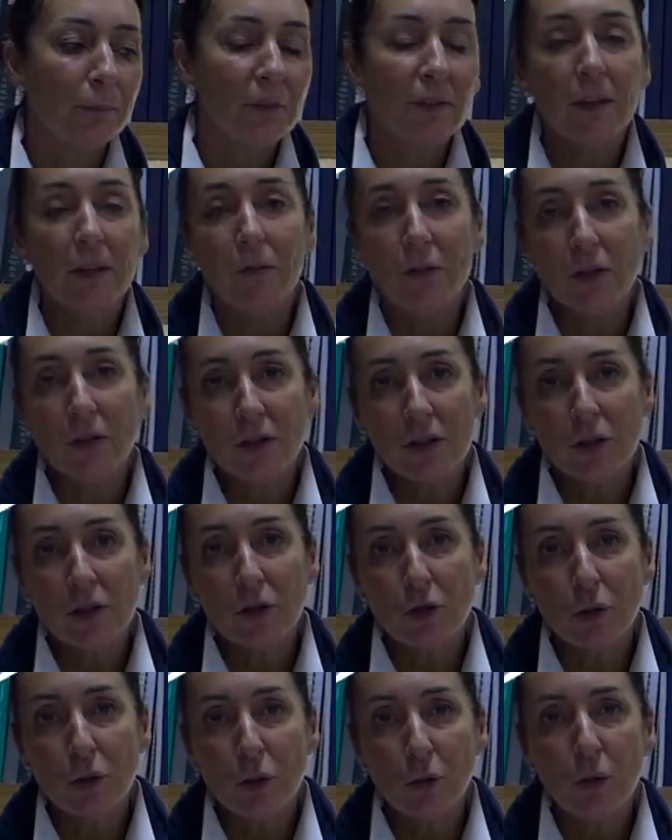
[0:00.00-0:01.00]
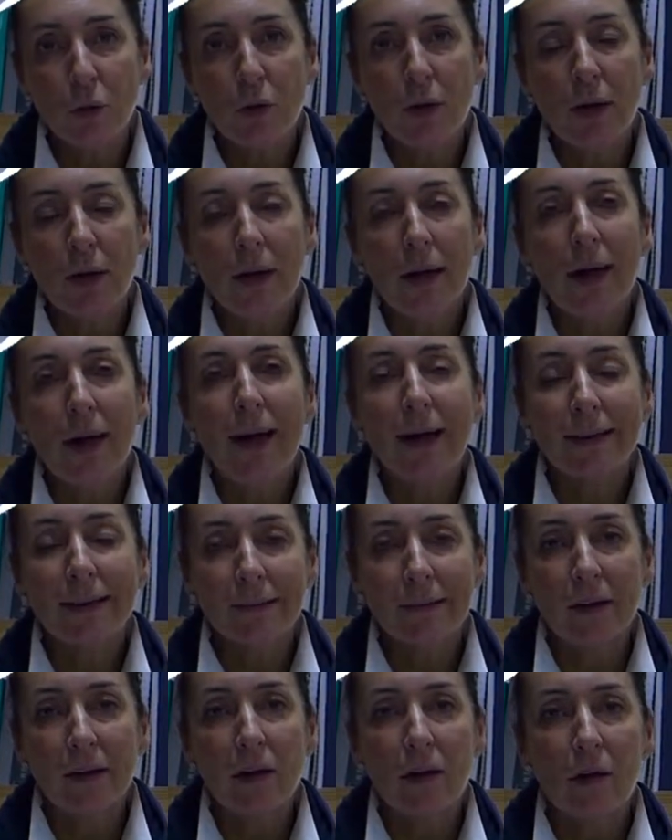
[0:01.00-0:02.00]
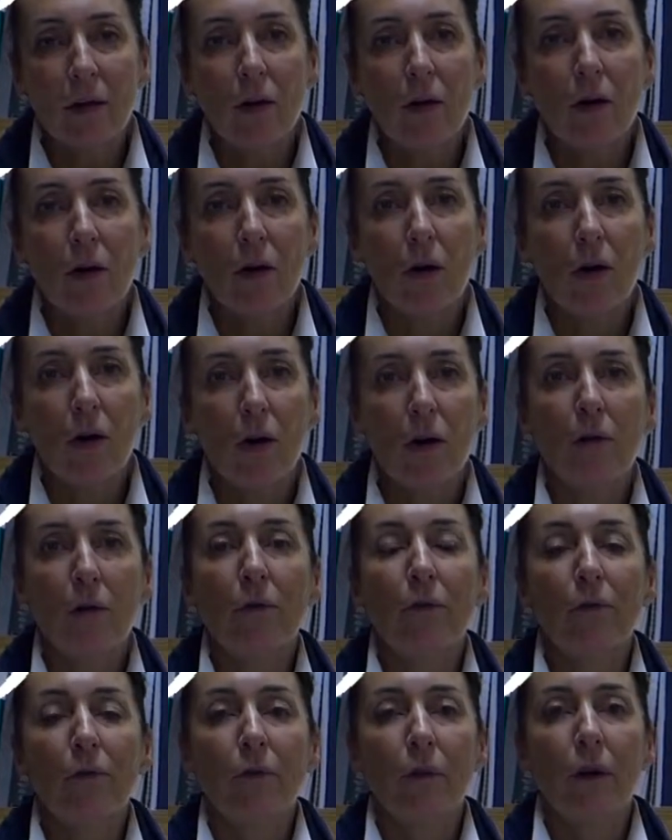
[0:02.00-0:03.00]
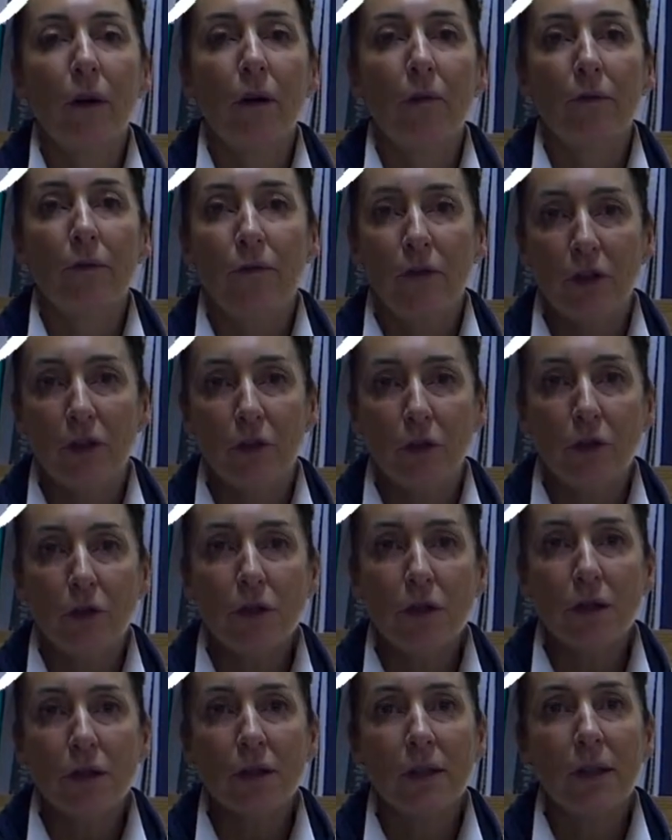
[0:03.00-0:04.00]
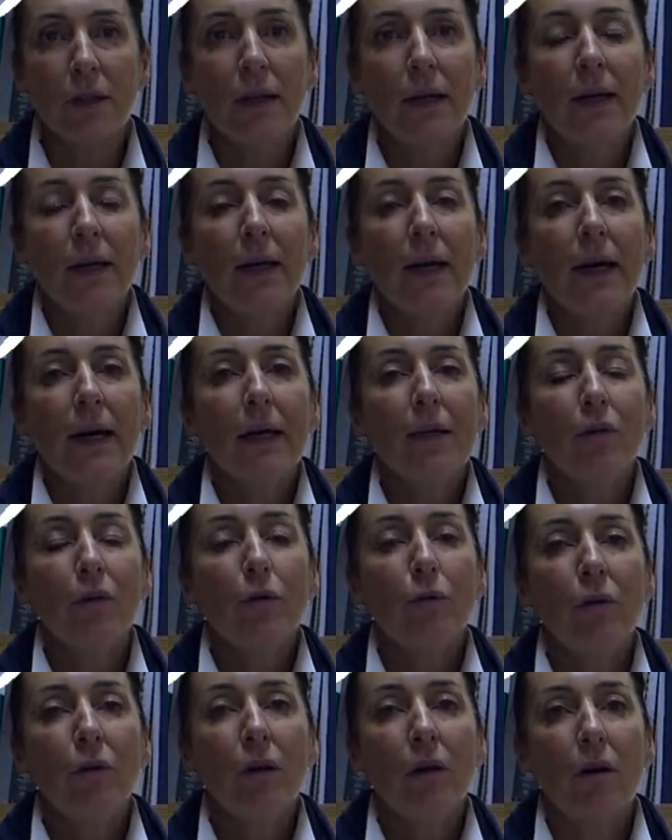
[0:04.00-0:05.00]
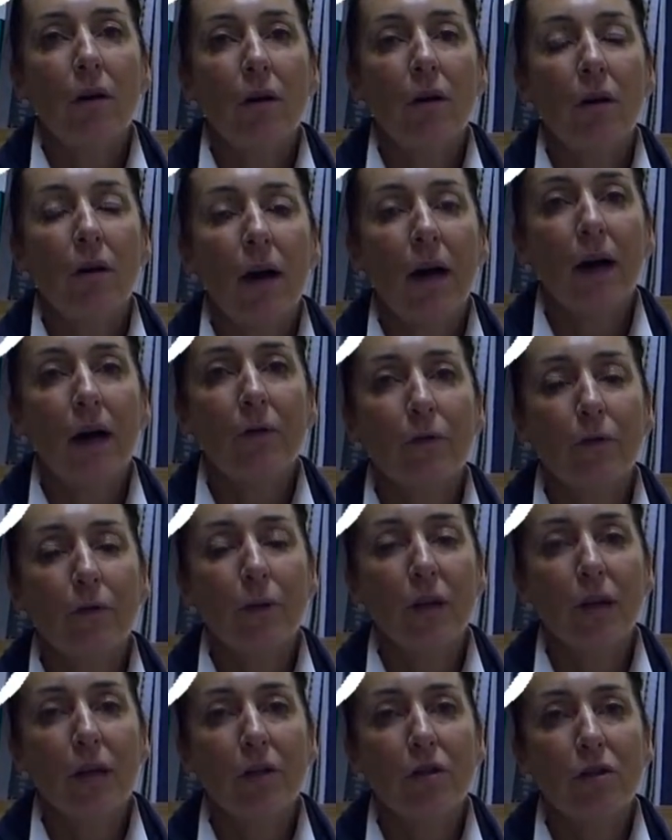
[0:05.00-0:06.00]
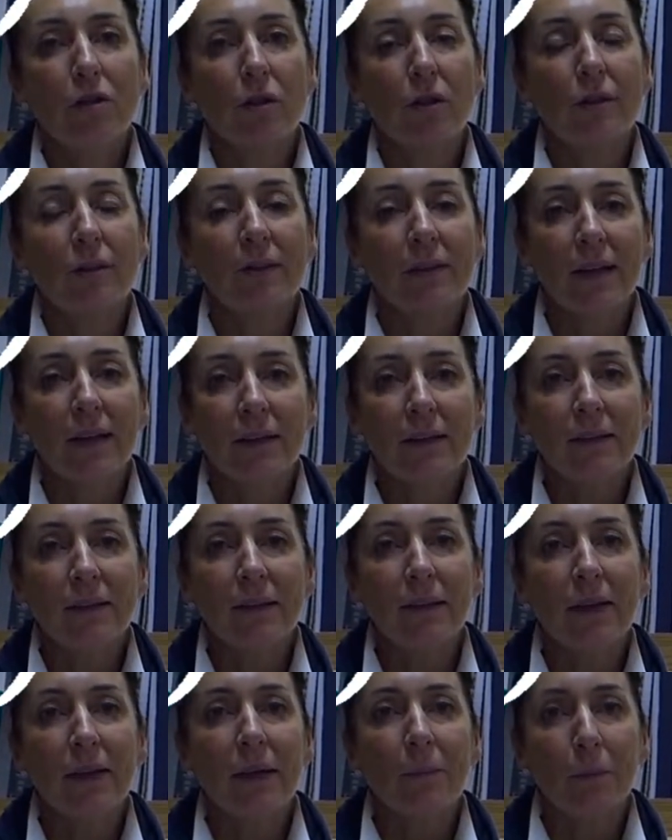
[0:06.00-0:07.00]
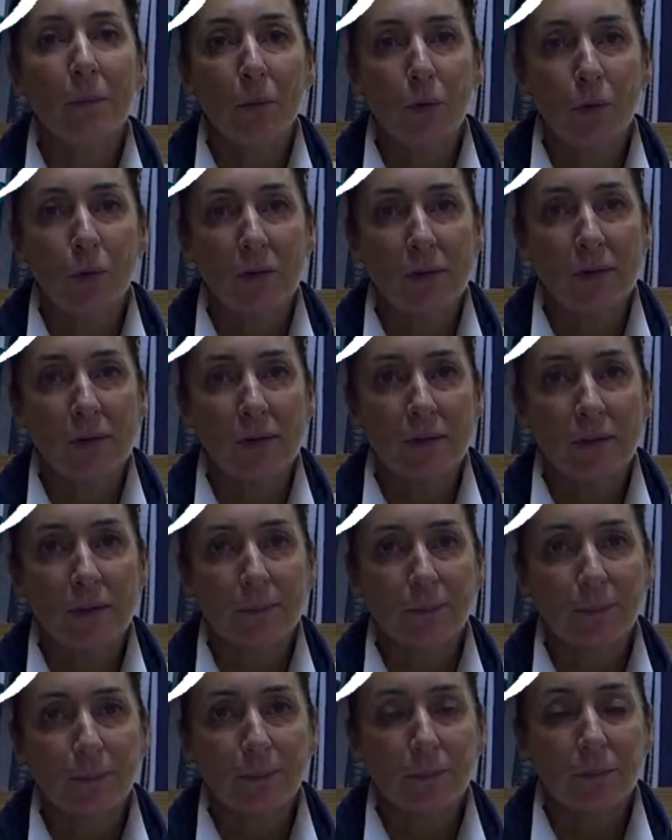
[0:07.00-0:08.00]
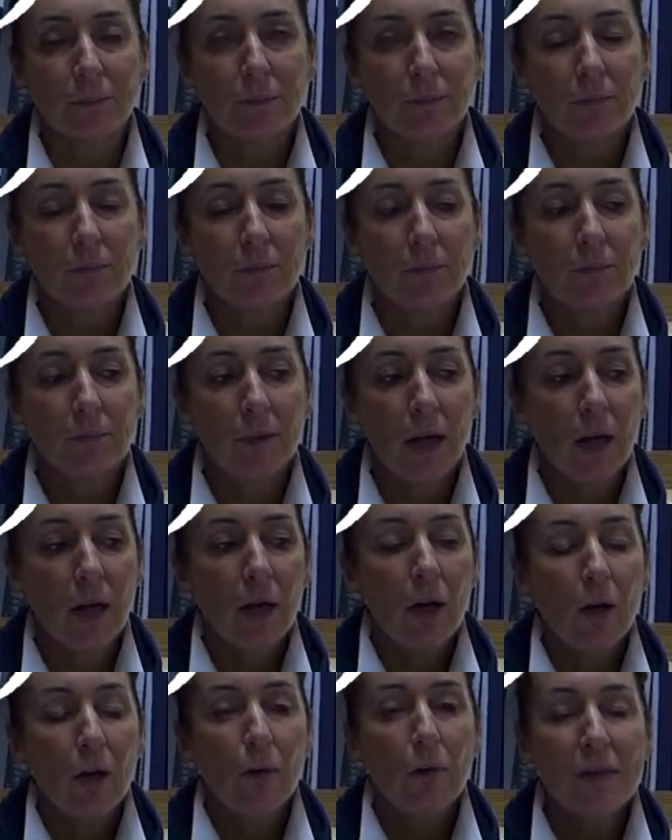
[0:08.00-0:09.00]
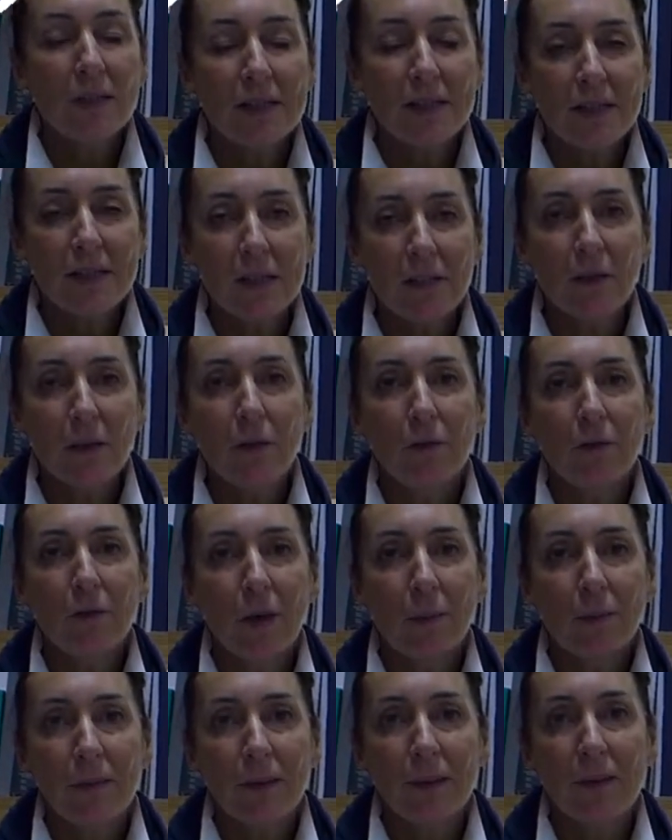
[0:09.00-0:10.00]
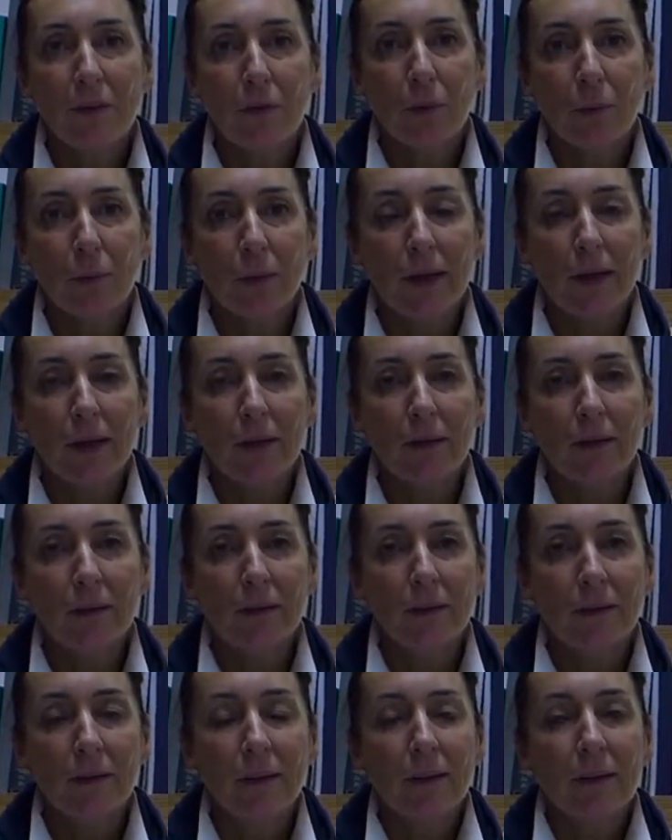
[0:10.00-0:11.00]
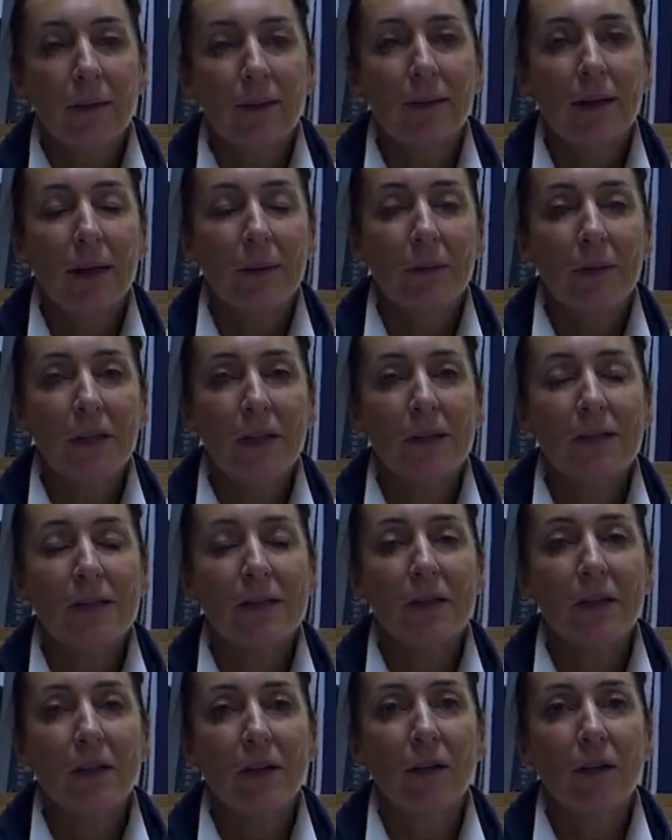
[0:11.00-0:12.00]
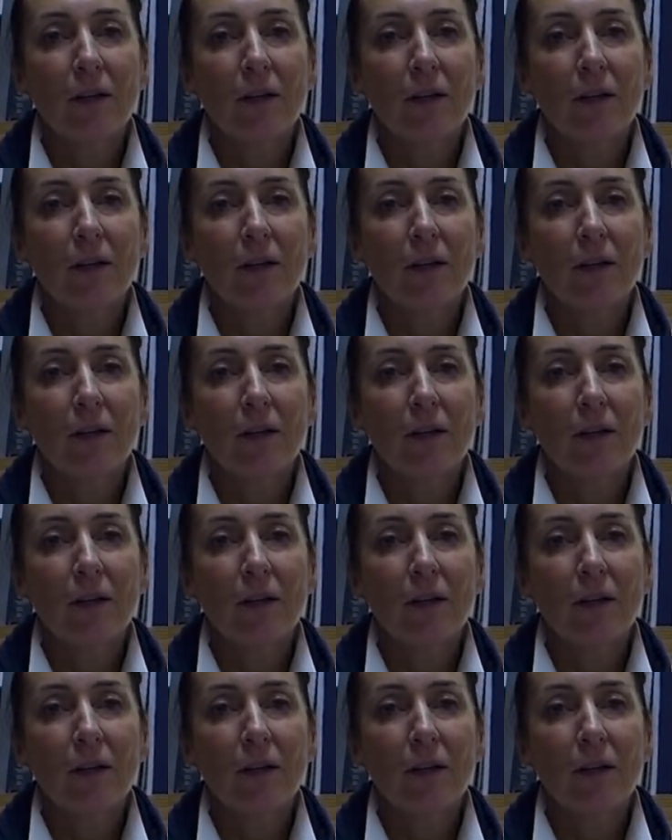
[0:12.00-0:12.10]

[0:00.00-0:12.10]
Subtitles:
72 hectares of vineyard, and we are average 10 employees. We're still a family domain. That means